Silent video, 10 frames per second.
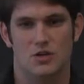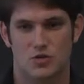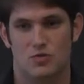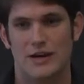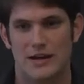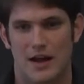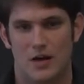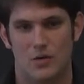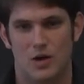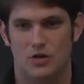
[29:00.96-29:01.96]
So right
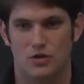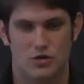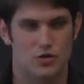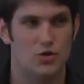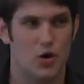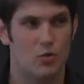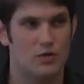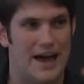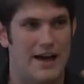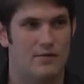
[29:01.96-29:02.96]
now, you can
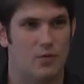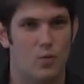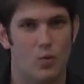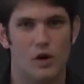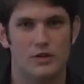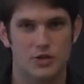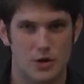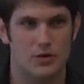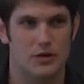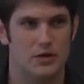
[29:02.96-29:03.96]
only have one
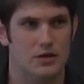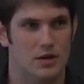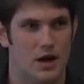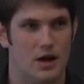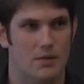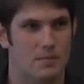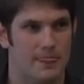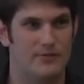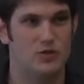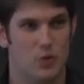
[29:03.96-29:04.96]
token.
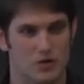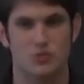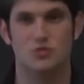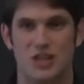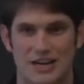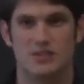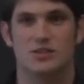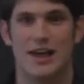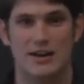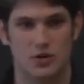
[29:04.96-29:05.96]
If you want to
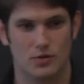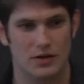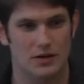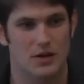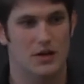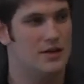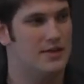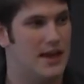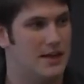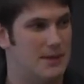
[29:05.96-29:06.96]
change that token,
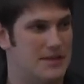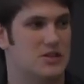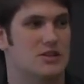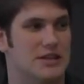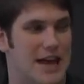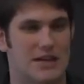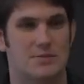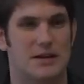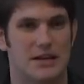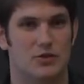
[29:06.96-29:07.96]
then basically
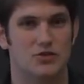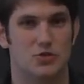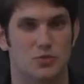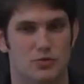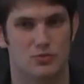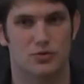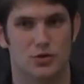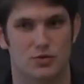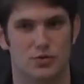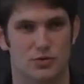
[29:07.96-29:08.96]
anybody else
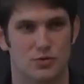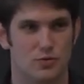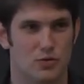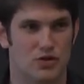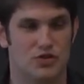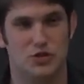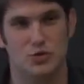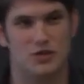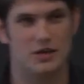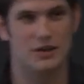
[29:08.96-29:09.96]
who was
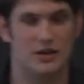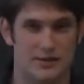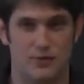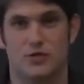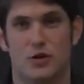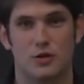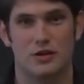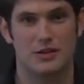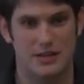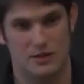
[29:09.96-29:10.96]
using a different
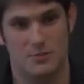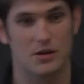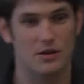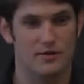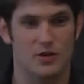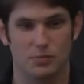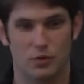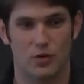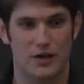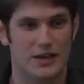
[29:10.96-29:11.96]
token in the middle of a
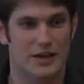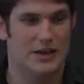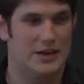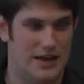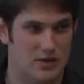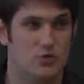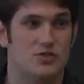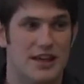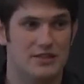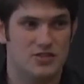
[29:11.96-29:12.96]
deploy and
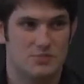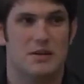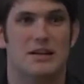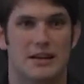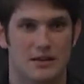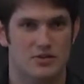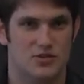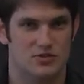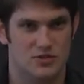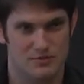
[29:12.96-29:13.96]
who's then submitting
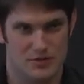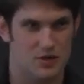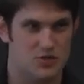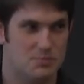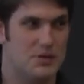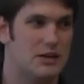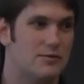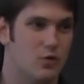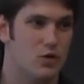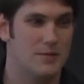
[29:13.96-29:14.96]

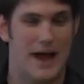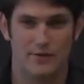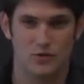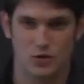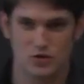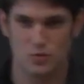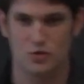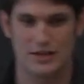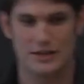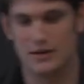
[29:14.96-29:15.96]
a form afterwards
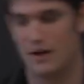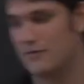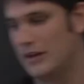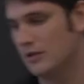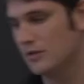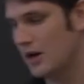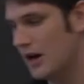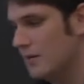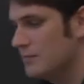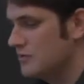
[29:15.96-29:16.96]
will get a failed
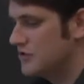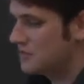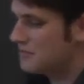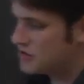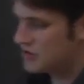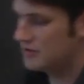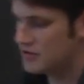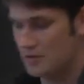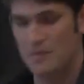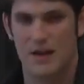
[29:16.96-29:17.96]
submission.
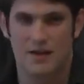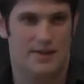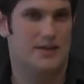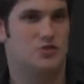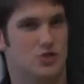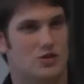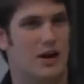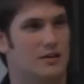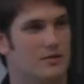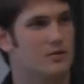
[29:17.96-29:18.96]
So that's just
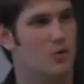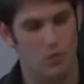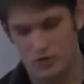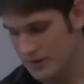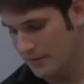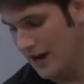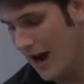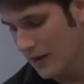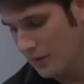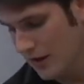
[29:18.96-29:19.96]
kind of something
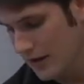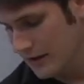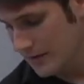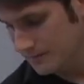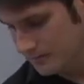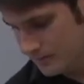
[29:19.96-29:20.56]
I would like.